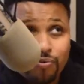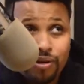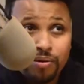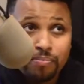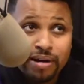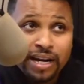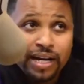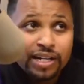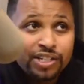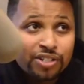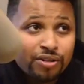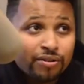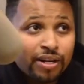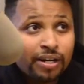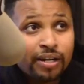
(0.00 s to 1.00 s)
with a
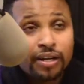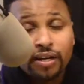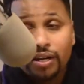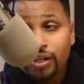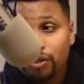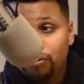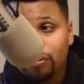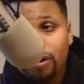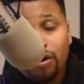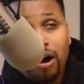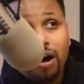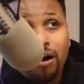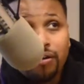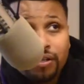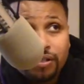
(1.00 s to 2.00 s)
major, and
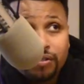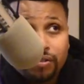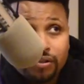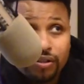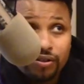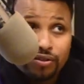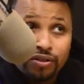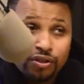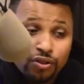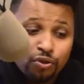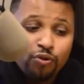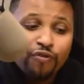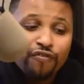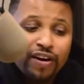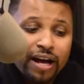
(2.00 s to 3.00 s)
all the
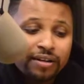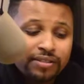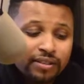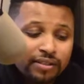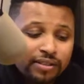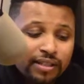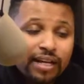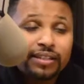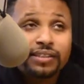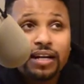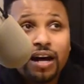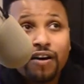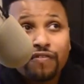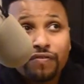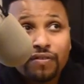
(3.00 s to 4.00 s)
newfound success
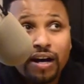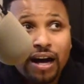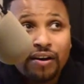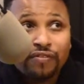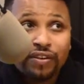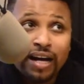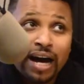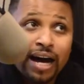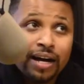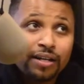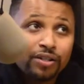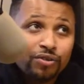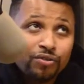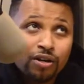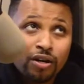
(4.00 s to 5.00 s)
I've got,
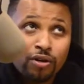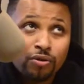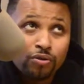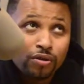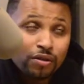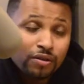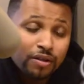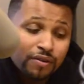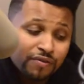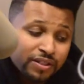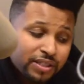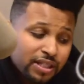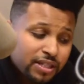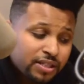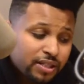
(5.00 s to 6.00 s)
of
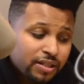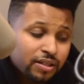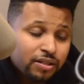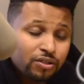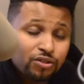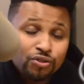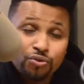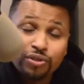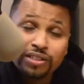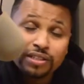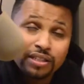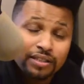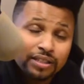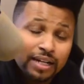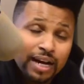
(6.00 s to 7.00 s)
attention, the new
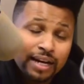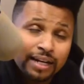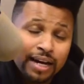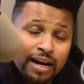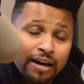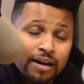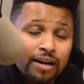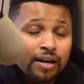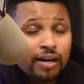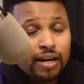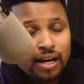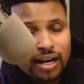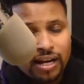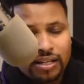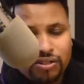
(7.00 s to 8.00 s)
attention I got,
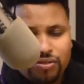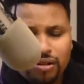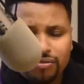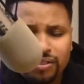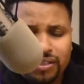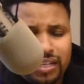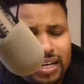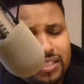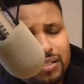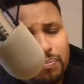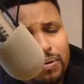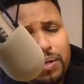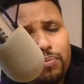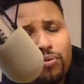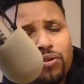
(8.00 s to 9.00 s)
and just catching
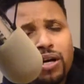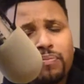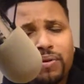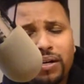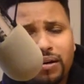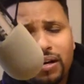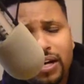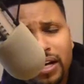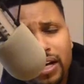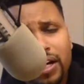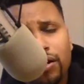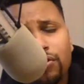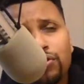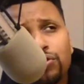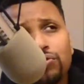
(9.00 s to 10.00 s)
people up and
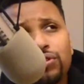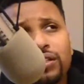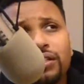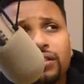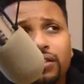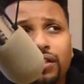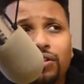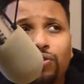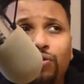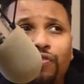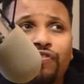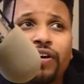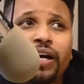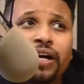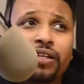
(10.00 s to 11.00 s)
introducing to the new
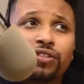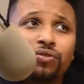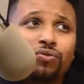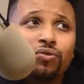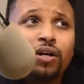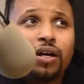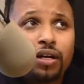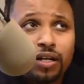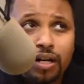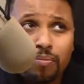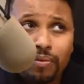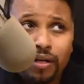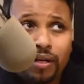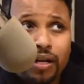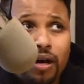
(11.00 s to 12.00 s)
fans who
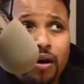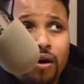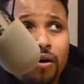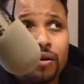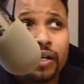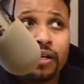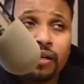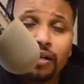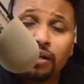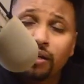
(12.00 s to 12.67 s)
coming along and